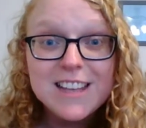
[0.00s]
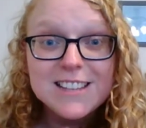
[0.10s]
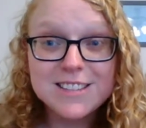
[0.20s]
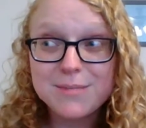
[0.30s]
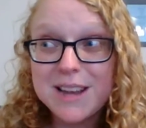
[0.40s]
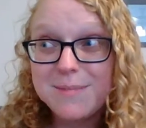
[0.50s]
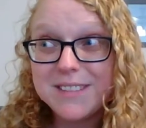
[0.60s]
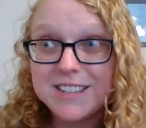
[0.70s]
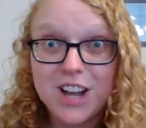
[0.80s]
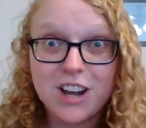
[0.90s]
Sometimes
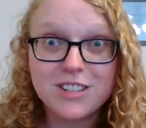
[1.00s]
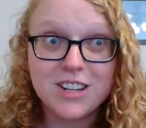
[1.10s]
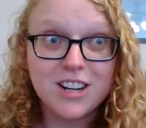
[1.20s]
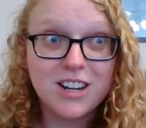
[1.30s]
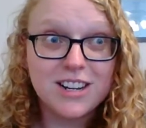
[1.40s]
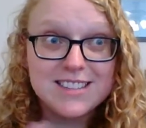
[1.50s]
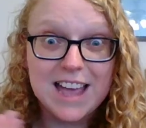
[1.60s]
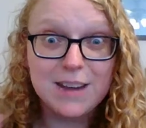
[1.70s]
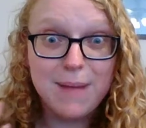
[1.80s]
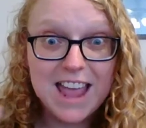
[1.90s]
I talk to her
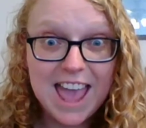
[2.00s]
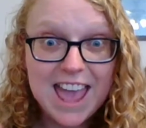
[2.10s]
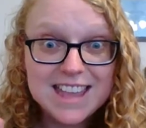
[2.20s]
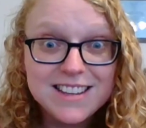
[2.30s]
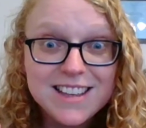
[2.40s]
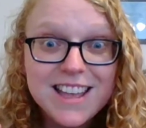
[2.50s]
inside my head.